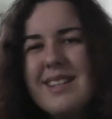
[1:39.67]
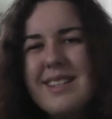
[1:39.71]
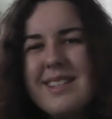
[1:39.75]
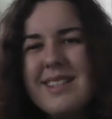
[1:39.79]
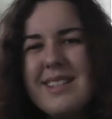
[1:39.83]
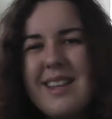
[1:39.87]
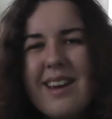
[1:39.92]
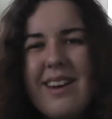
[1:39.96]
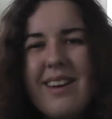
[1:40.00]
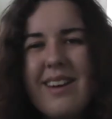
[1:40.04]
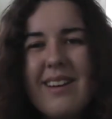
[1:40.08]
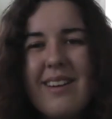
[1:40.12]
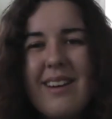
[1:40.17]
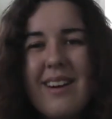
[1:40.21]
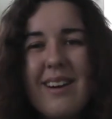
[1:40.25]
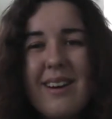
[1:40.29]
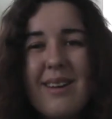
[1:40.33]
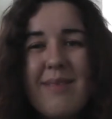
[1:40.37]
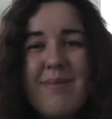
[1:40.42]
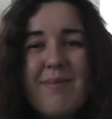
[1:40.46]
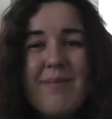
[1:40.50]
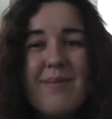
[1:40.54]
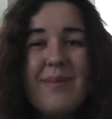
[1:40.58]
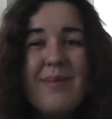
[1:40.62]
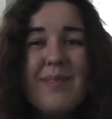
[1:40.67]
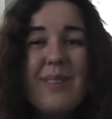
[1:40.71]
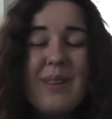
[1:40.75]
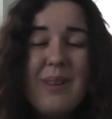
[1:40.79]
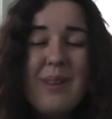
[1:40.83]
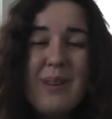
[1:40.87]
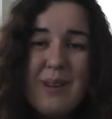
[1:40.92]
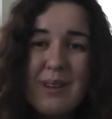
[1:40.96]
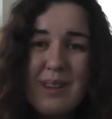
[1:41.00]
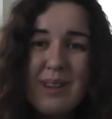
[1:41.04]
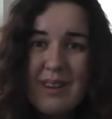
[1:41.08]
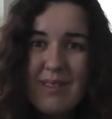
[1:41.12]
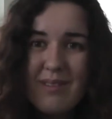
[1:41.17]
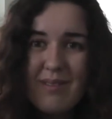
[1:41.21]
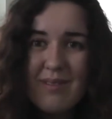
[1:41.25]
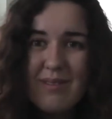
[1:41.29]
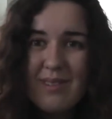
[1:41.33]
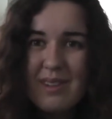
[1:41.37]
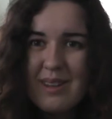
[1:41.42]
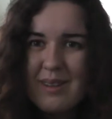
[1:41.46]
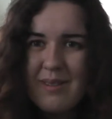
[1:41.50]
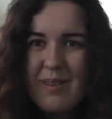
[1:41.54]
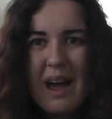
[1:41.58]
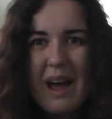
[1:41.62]
So I'm looking.
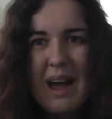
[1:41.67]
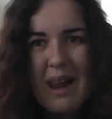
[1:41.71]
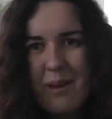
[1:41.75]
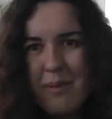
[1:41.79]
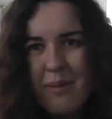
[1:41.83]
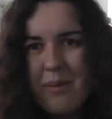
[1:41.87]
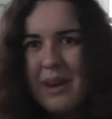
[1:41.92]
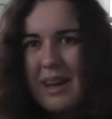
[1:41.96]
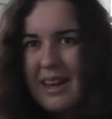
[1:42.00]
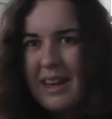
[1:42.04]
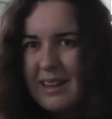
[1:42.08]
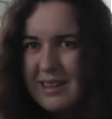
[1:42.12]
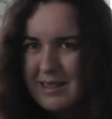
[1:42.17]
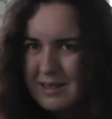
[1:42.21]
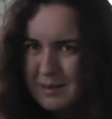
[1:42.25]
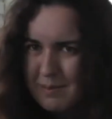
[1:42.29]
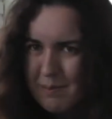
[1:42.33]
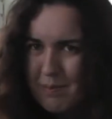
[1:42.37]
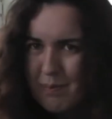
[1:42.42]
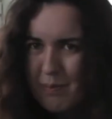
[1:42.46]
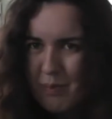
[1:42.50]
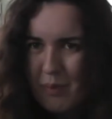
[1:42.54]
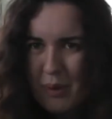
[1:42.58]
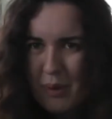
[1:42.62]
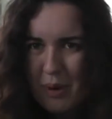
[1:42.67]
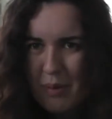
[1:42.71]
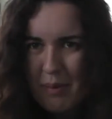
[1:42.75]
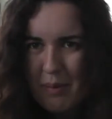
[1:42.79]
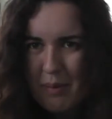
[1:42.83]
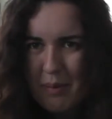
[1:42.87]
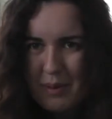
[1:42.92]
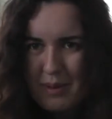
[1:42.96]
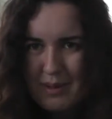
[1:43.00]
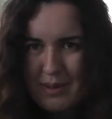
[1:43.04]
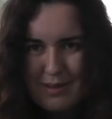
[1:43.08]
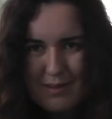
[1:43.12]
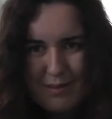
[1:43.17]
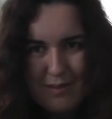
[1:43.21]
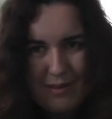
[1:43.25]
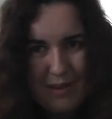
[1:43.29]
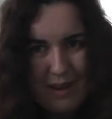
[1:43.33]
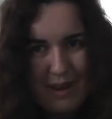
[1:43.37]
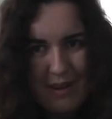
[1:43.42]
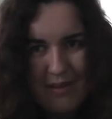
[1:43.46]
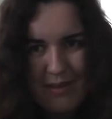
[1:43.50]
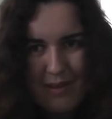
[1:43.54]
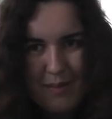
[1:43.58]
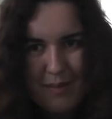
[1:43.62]
Halloween is one of my personal
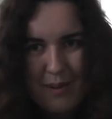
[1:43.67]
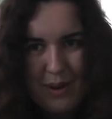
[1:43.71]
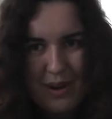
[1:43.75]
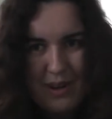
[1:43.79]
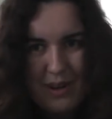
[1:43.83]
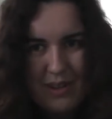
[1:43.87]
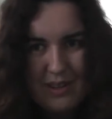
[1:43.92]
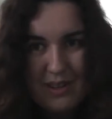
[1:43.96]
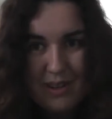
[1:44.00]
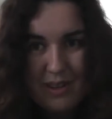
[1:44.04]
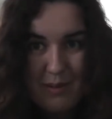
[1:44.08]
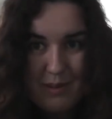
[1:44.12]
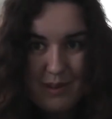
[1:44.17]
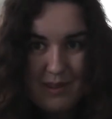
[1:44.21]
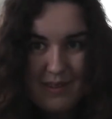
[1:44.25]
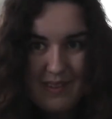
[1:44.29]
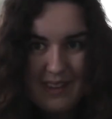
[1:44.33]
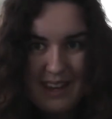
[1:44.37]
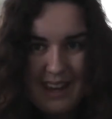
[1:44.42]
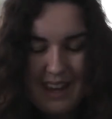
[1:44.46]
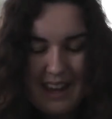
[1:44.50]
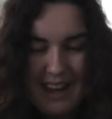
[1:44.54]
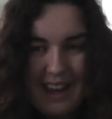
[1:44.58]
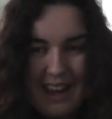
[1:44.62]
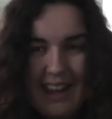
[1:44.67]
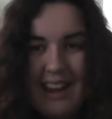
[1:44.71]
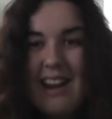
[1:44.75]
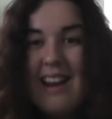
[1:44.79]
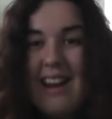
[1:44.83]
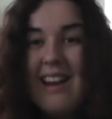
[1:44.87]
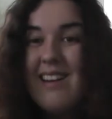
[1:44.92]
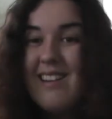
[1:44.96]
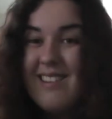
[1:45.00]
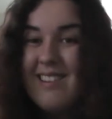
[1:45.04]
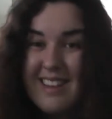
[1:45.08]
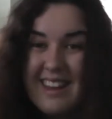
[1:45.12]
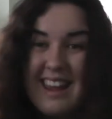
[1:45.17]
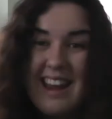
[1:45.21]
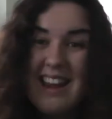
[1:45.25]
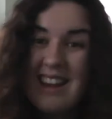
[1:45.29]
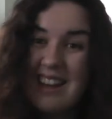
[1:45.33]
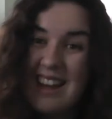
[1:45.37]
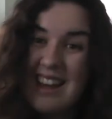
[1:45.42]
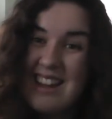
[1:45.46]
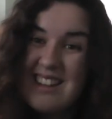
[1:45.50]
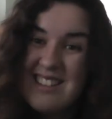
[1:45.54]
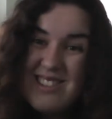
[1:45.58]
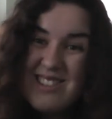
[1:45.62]
favourite times of year, and
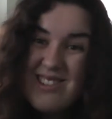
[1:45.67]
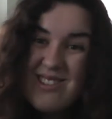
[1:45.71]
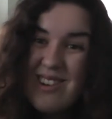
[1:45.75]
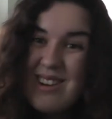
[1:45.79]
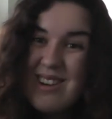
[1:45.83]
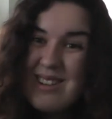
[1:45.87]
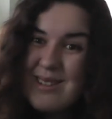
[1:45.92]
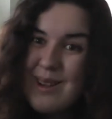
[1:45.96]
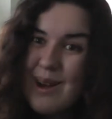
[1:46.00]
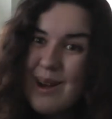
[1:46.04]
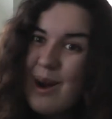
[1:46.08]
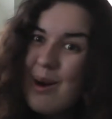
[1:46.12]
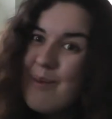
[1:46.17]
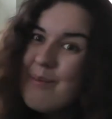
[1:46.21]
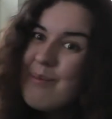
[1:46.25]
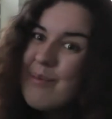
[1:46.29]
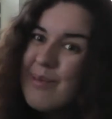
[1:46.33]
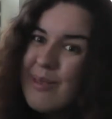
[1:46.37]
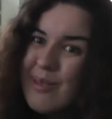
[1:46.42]
getting to dress up.